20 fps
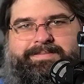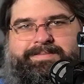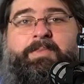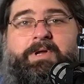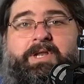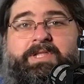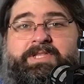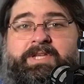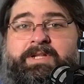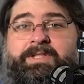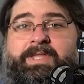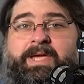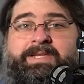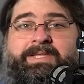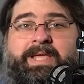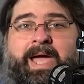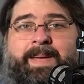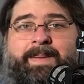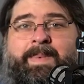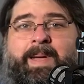But until next
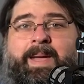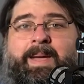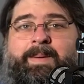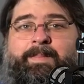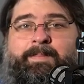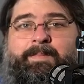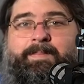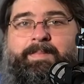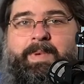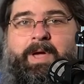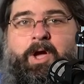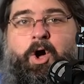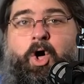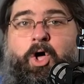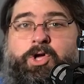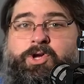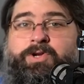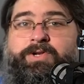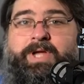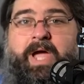time, may
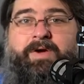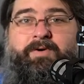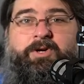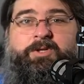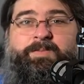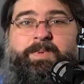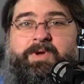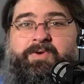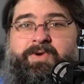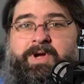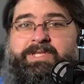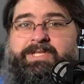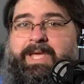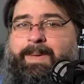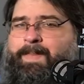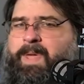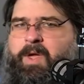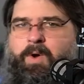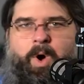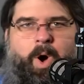all your die rolls be crits
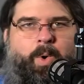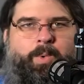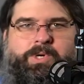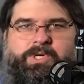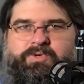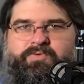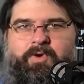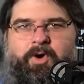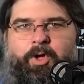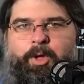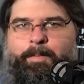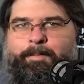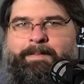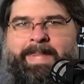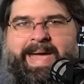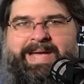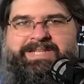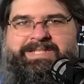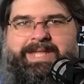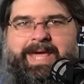and may you always roll
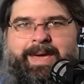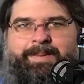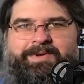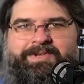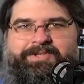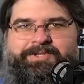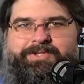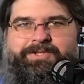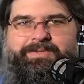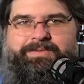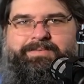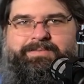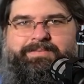max damage.